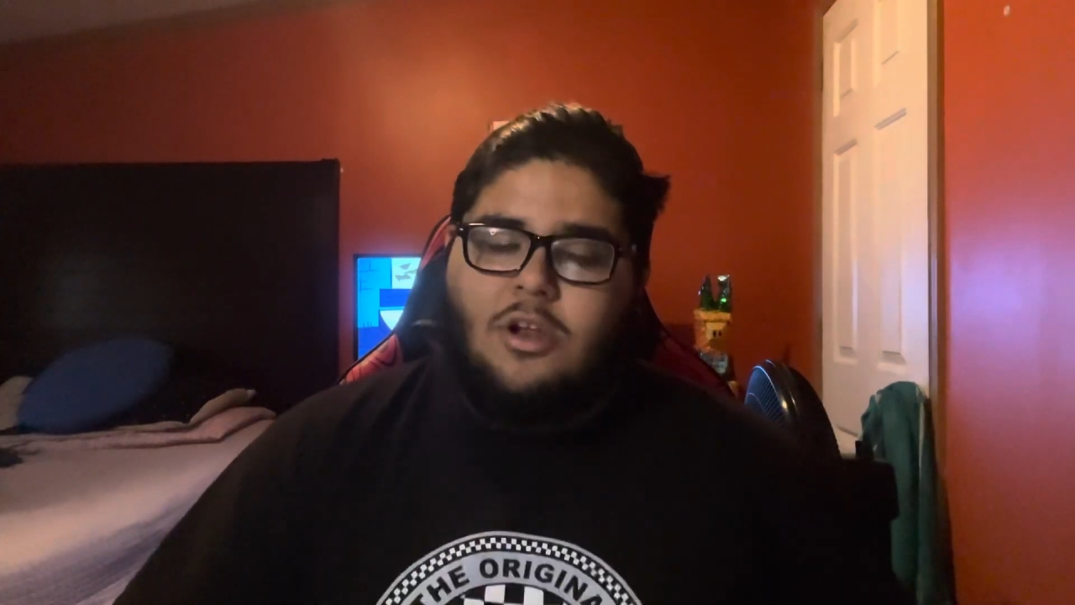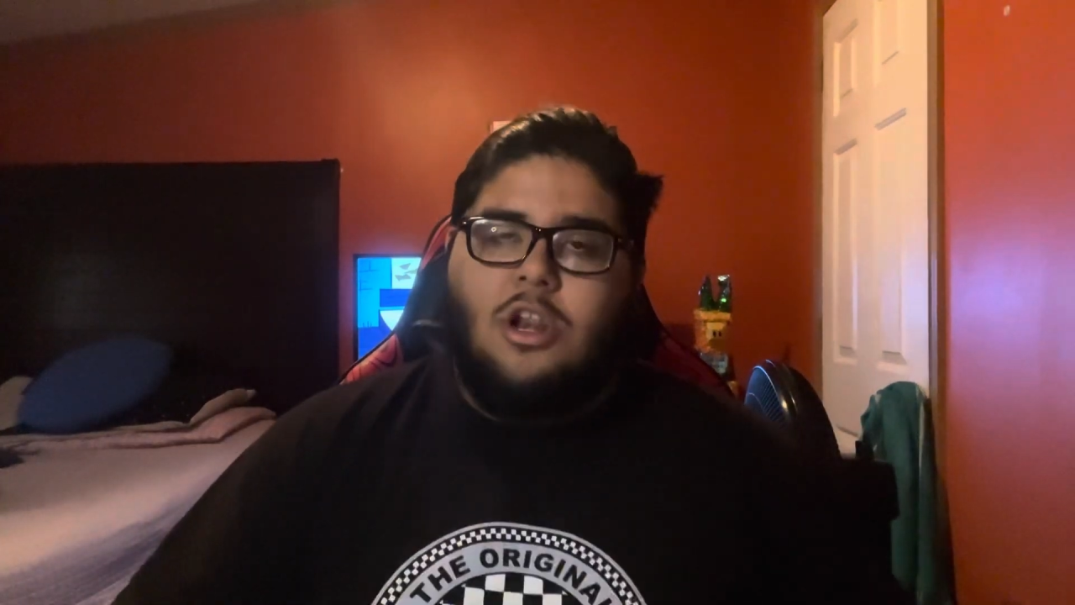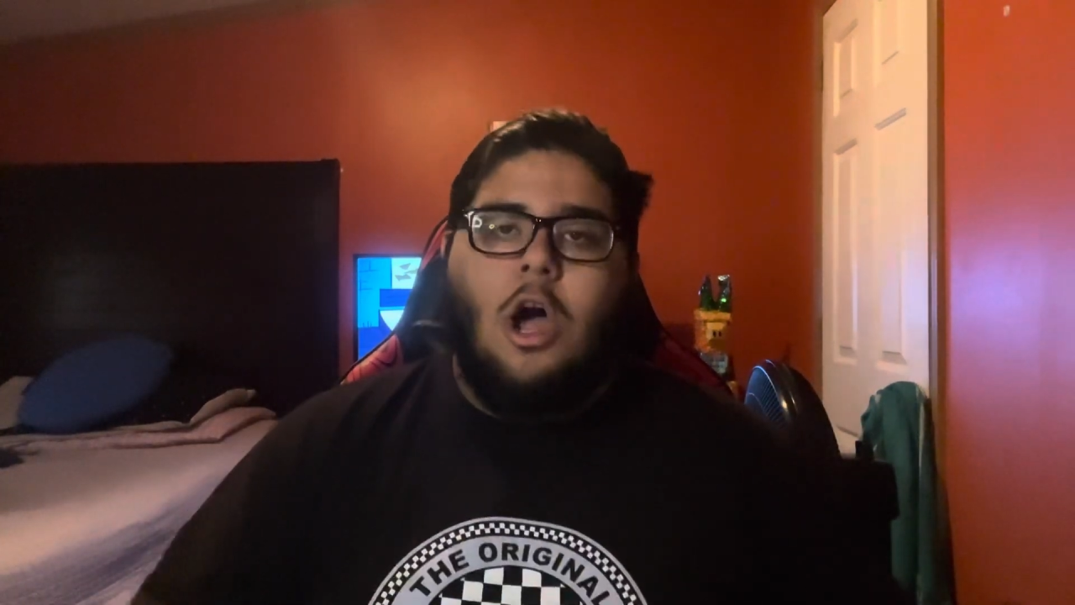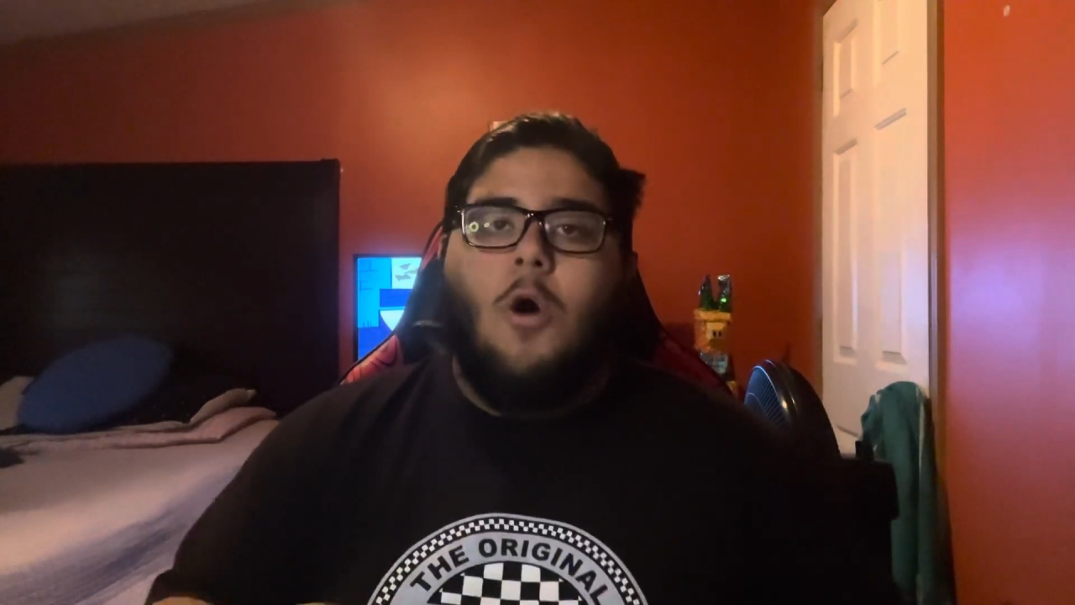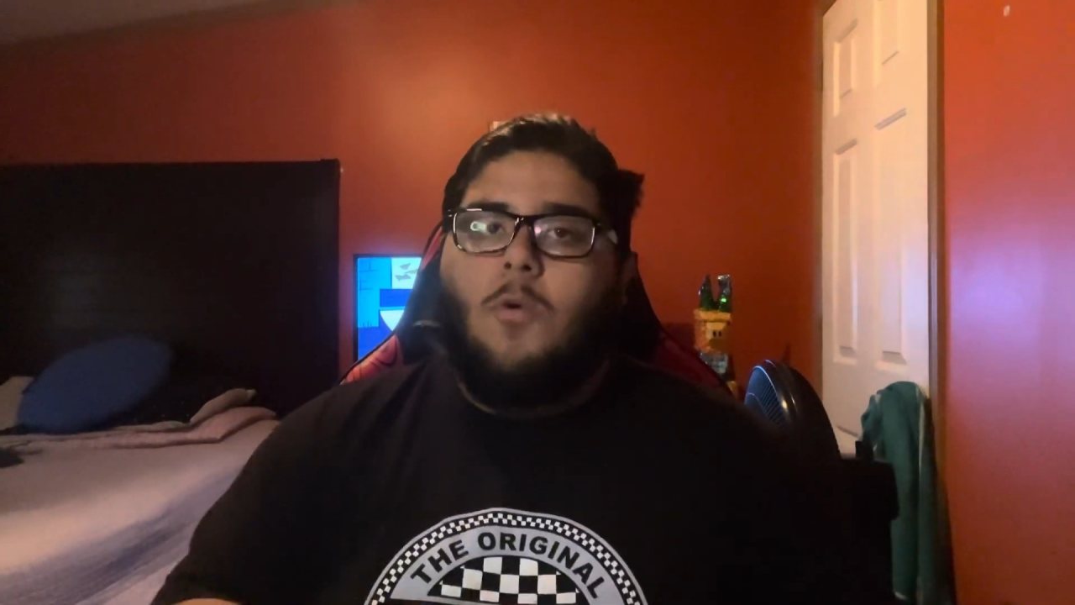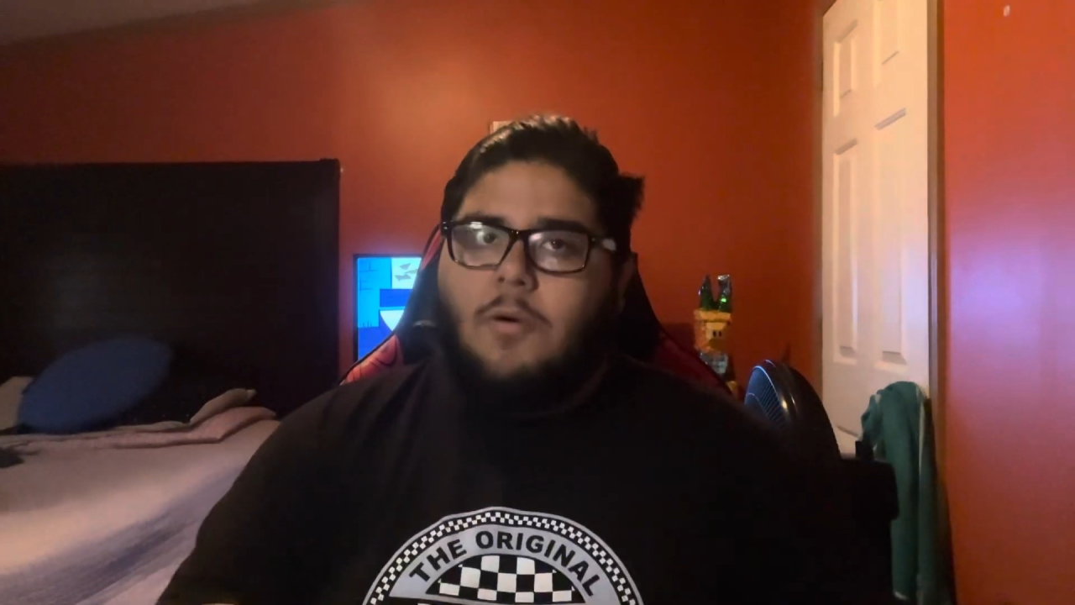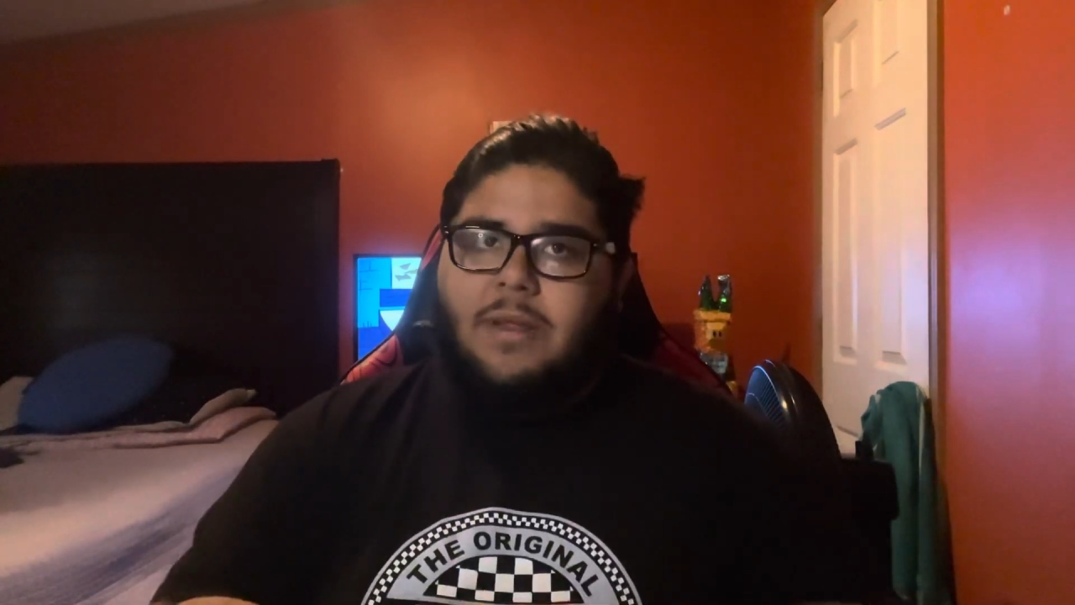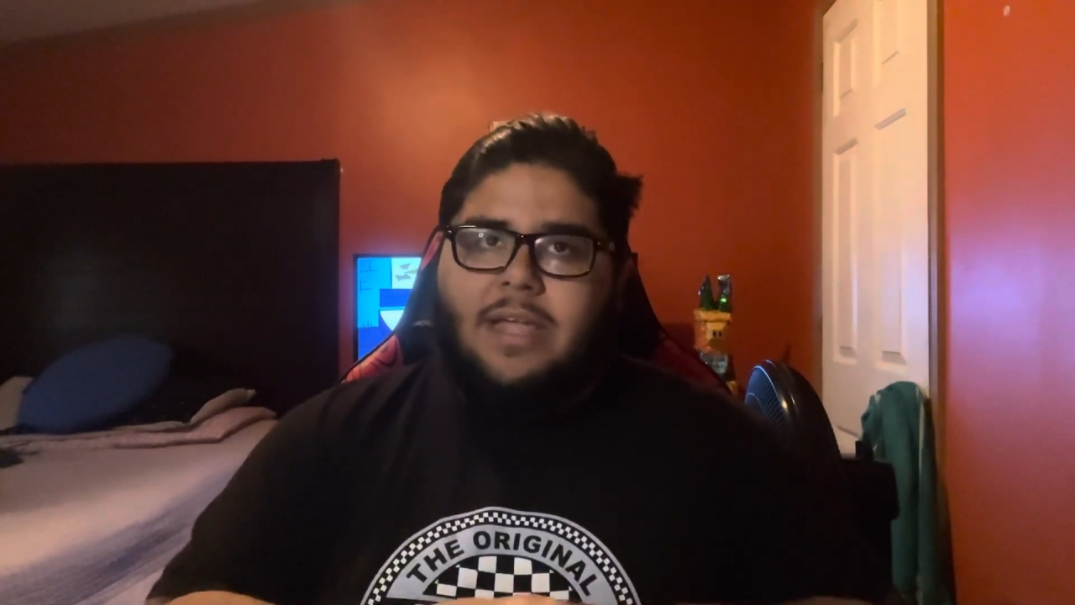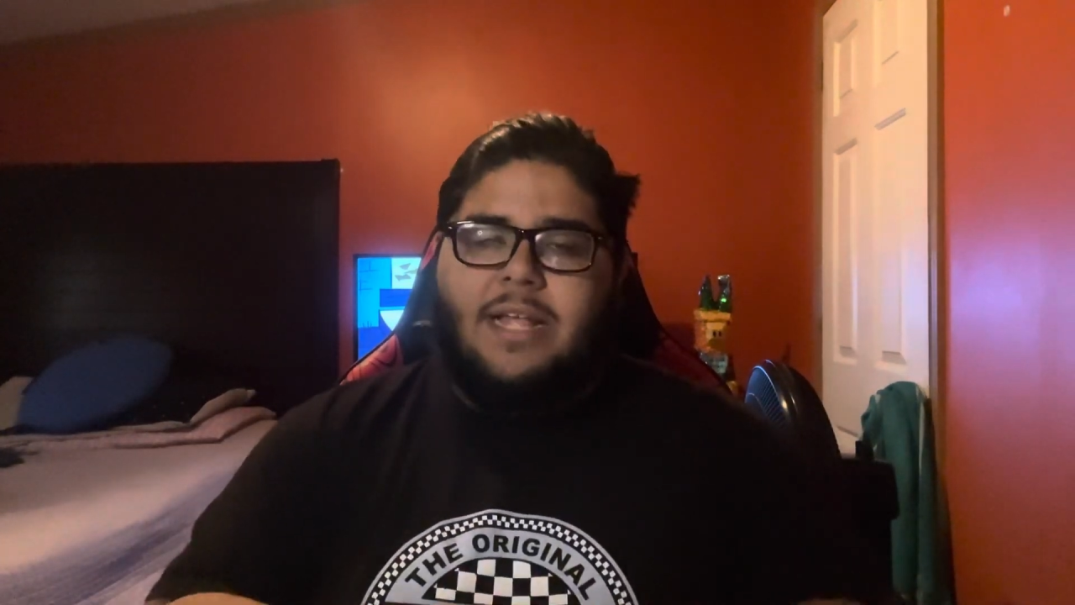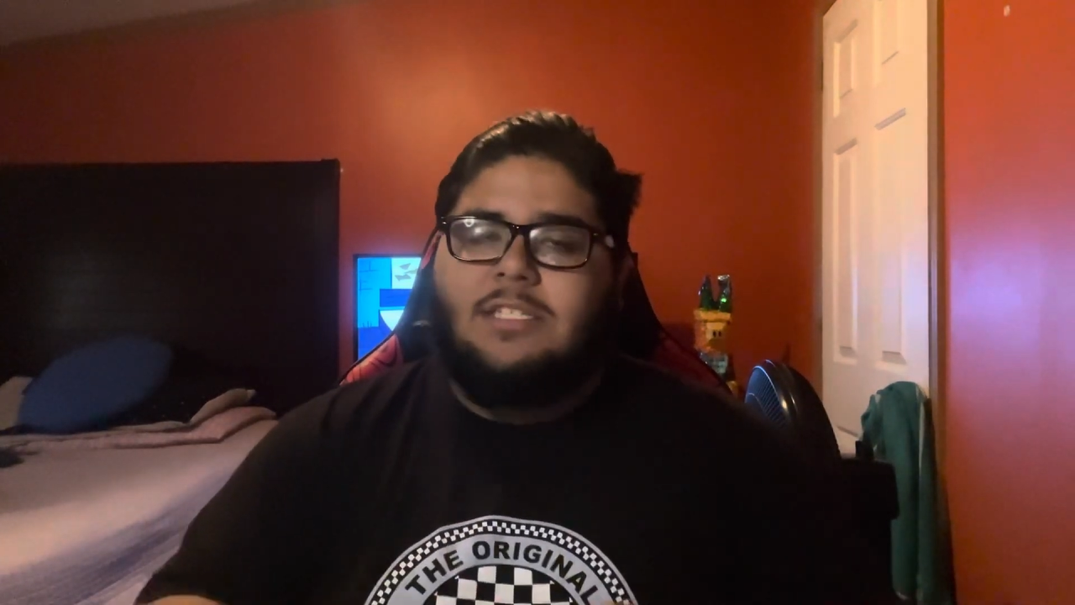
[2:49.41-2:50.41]
No
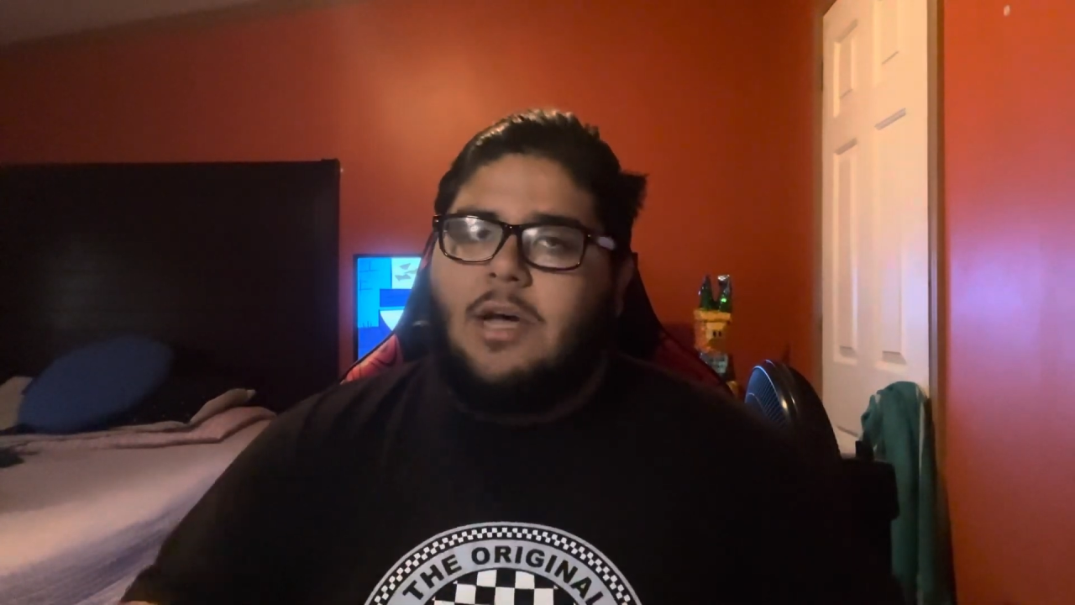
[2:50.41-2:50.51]
woman in